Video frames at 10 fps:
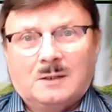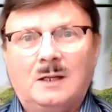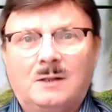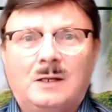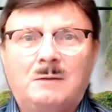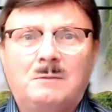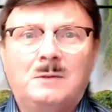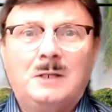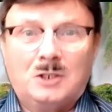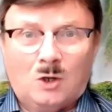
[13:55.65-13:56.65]
And he
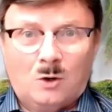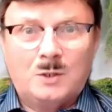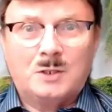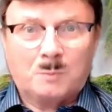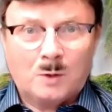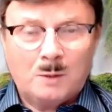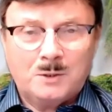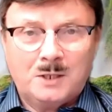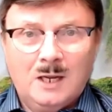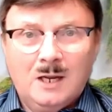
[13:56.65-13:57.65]
saw his
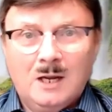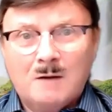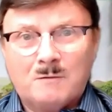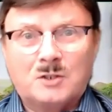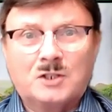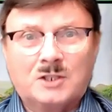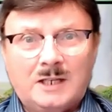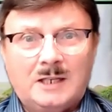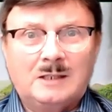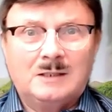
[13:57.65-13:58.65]
property for
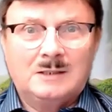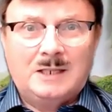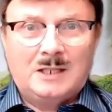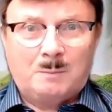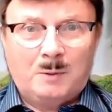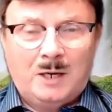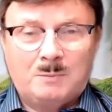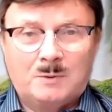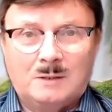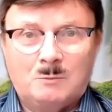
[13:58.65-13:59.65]
sale in the paper.